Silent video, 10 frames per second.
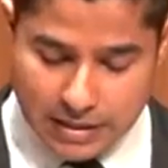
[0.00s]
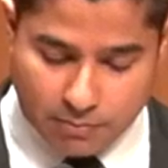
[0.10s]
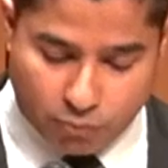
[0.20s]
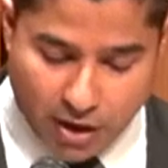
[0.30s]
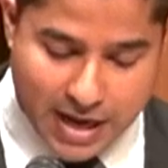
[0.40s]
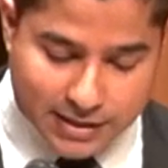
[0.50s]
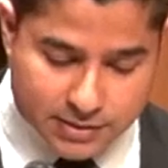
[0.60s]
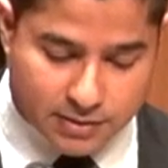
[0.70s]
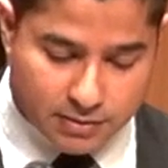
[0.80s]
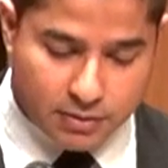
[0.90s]

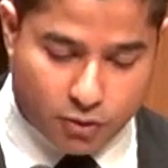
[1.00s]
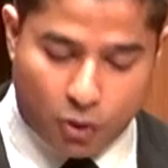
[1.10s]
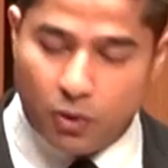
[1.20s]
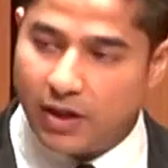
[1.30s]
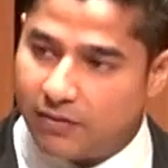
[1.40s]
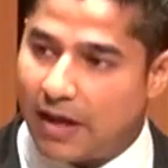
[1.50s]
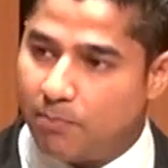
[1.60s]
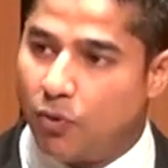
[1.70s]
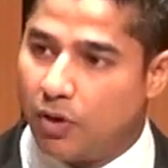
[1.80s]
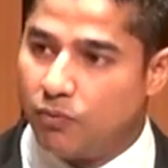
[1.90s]
Brad's goal at
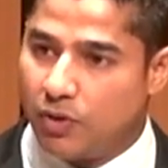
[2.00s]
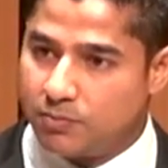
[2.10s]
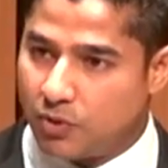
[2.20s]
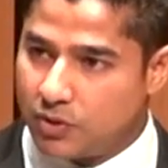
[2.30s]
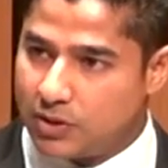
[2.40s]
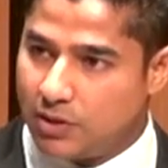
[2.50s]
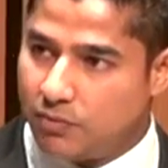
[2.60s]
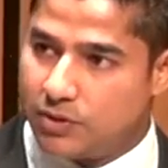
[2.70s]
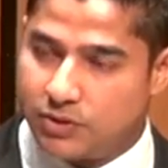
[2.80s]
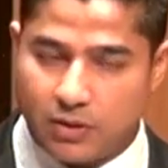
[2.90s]
that point was, because he
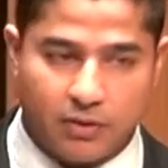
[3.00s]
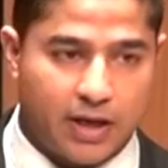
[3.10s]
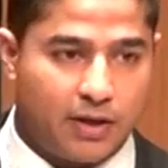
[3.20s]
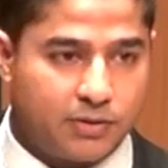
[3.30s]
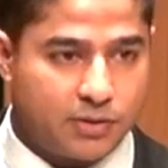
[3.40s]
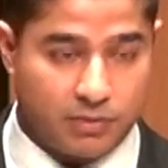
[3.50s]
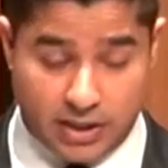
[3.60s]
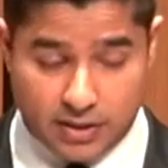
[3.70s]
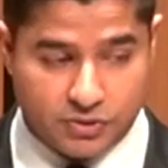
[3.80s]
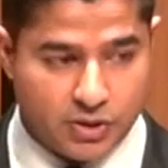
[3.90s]
is general
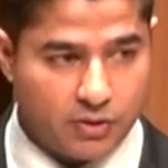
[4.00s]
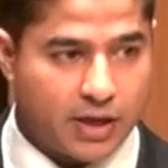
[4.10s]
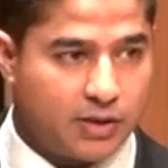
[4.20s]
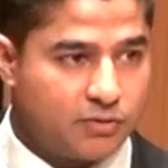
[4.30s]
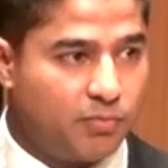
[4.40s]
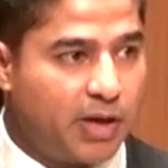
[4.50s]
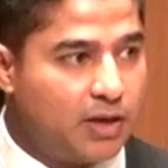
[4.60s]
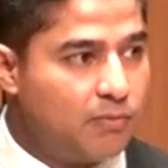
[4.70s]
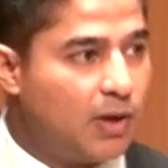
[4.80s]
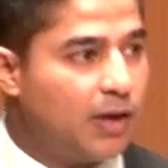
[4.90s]
counsel of
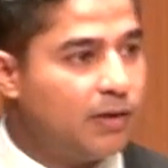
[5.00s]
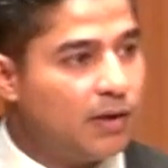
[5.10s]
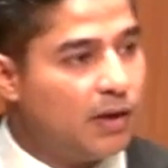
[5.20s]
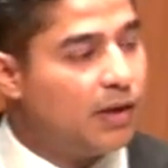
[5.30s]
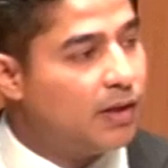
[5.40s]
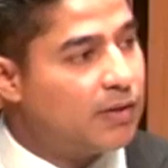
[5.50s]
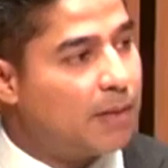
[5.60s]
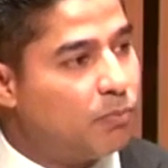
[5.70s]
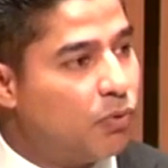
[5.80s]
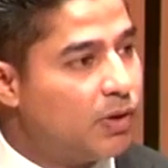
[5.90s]
Brandywine. At
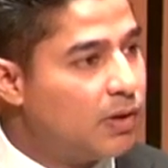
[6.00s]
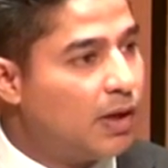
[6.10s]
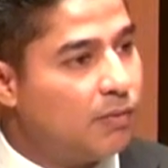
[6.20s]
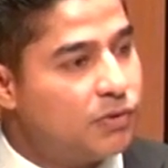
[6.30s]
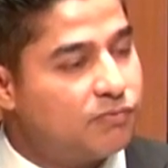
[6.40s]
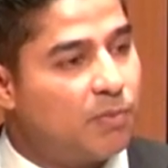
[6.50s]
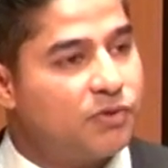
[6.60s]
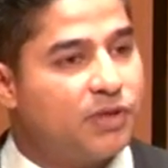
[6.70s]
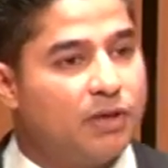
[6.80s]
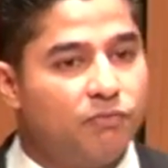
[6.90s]
that point, I was
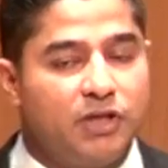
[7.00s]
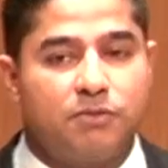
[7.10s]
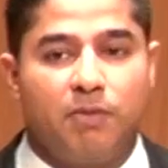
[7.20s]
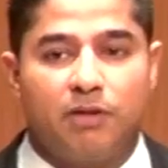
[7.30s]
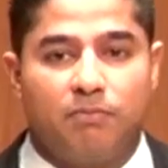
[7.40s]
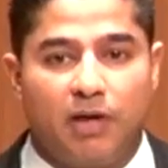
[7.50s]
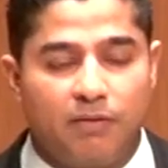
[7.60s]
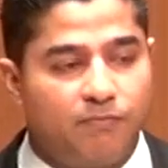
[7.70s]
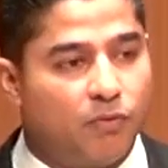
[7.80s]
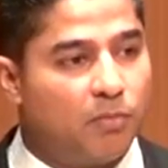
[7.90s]
representing Reed Smith,
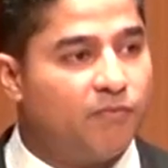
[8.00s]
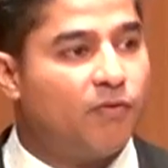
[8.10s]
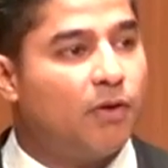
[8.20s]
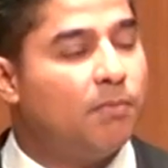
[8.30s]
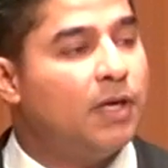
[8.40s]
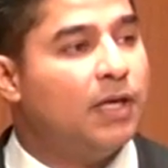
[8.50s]
my former firm,